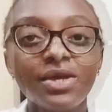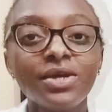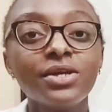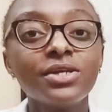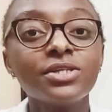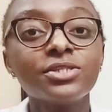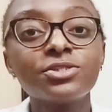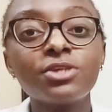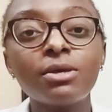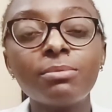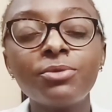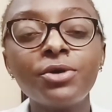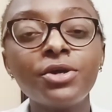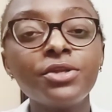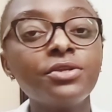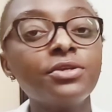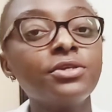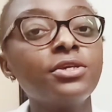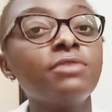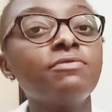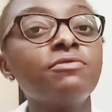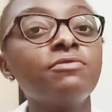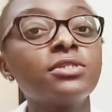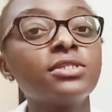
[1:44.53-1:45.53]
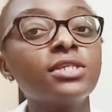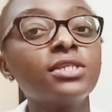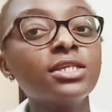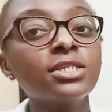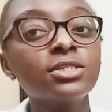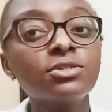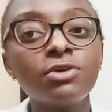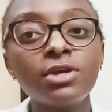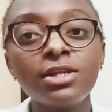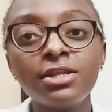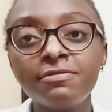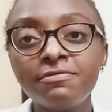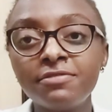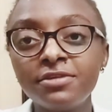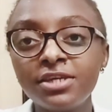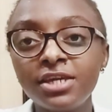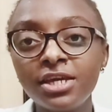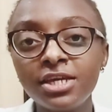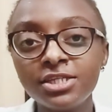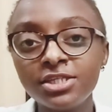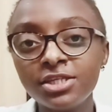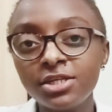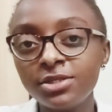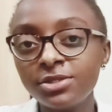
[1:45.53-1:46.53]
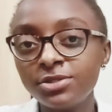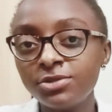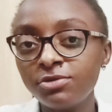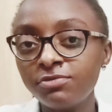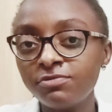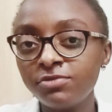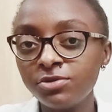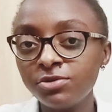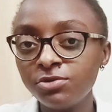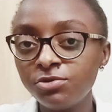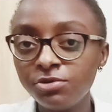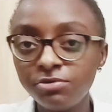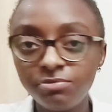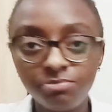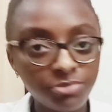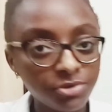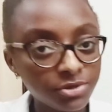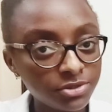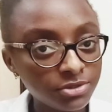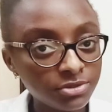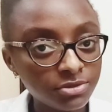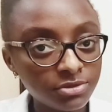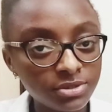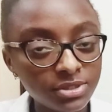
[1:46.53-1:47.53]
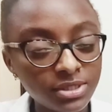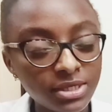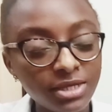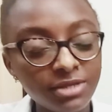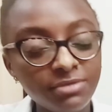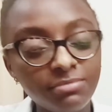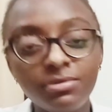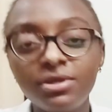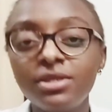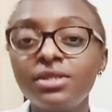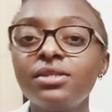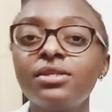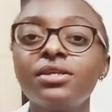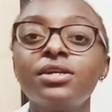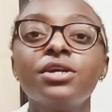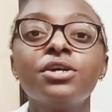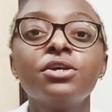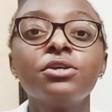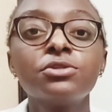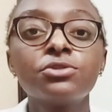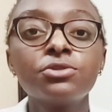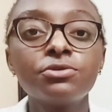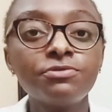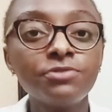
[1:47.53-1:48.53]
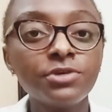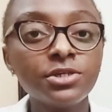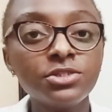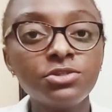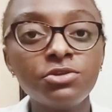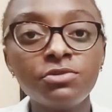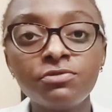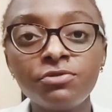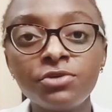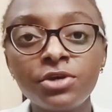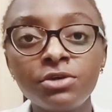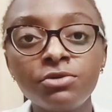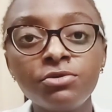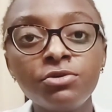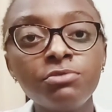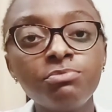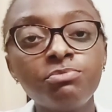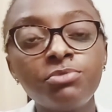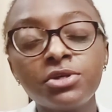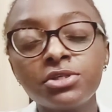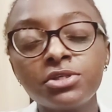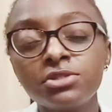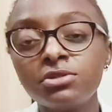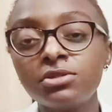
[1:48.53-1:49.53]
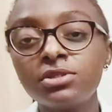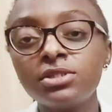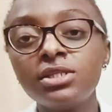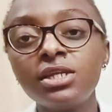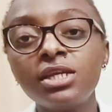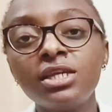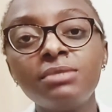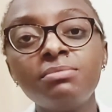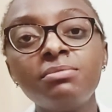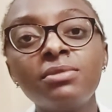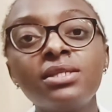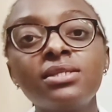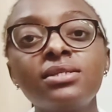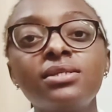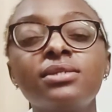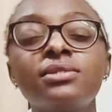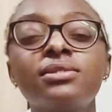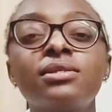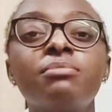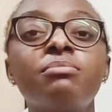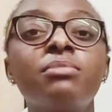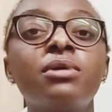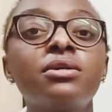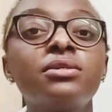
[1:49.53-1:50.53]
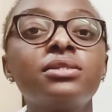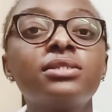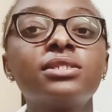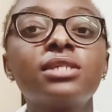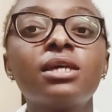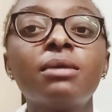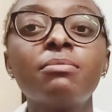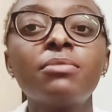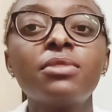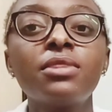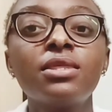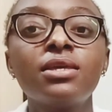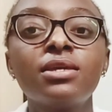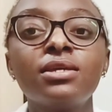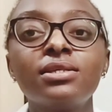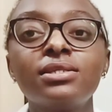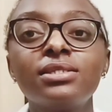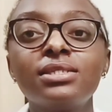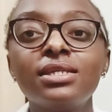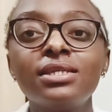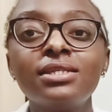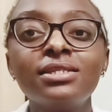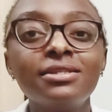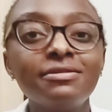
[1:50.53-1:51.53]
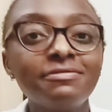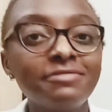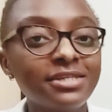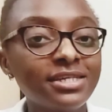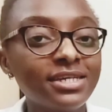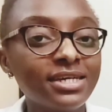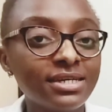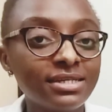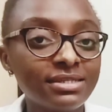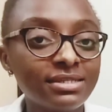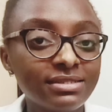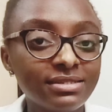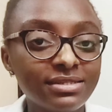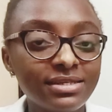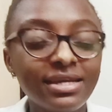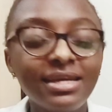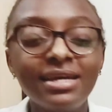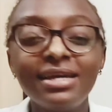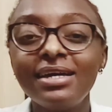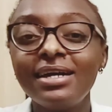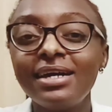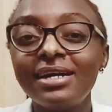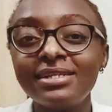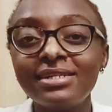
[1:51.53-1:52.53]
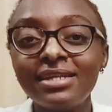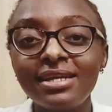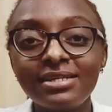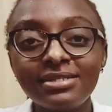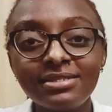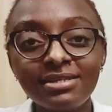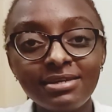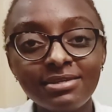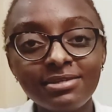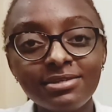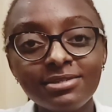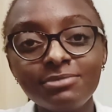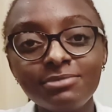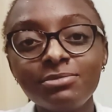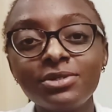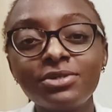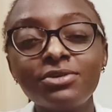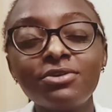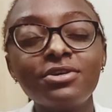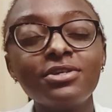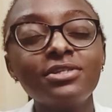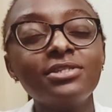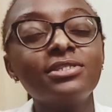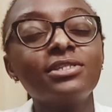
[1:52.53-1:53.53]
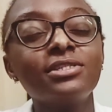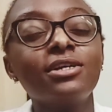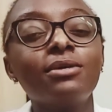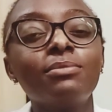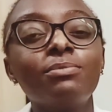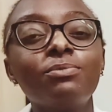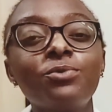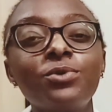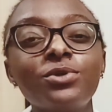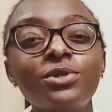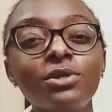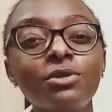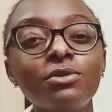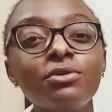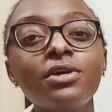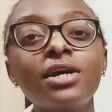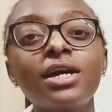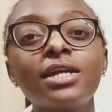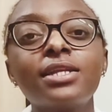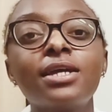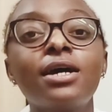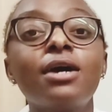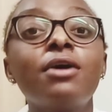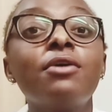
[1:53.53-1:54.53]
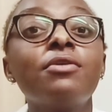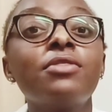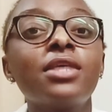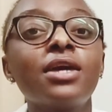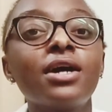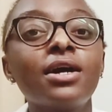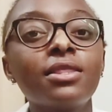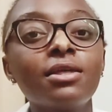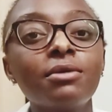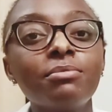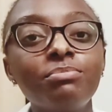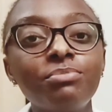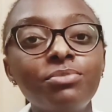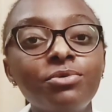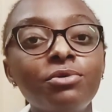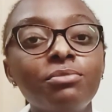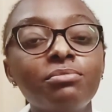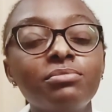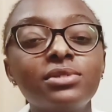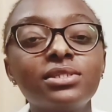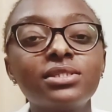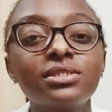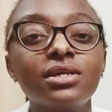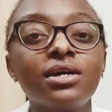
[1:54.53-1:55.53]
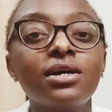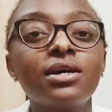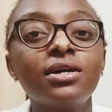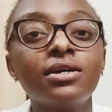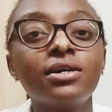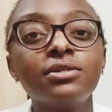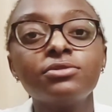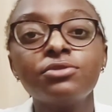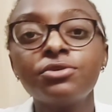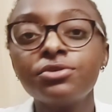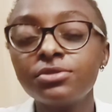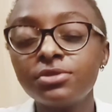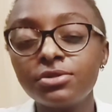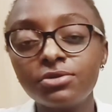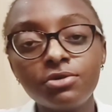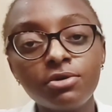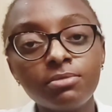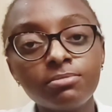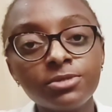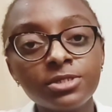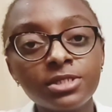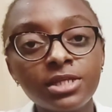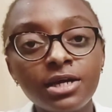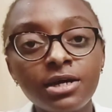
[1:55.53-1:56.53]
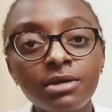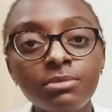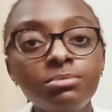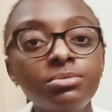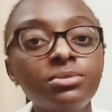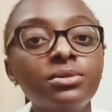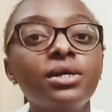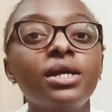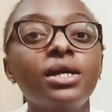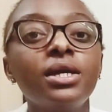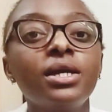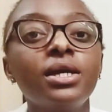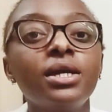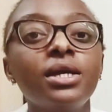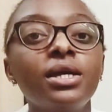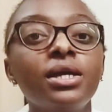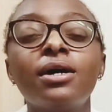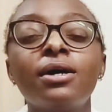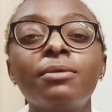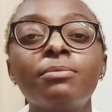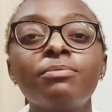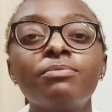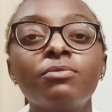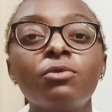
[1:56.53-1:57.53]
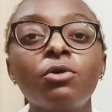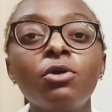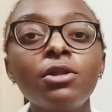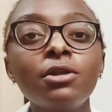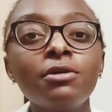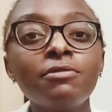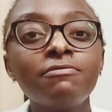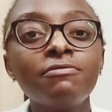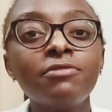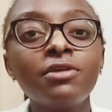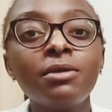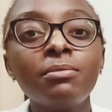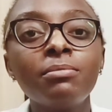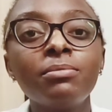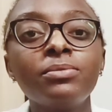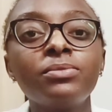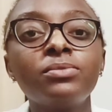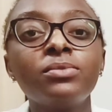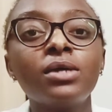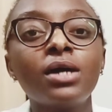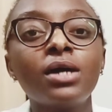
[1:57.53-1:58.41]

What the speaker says: So I'm going to give you 6 qualifications of a good personal statement. So first of all, a good personal statement is about something significant. And I say this because when you look at how the other prompts are on the Common App, all of them,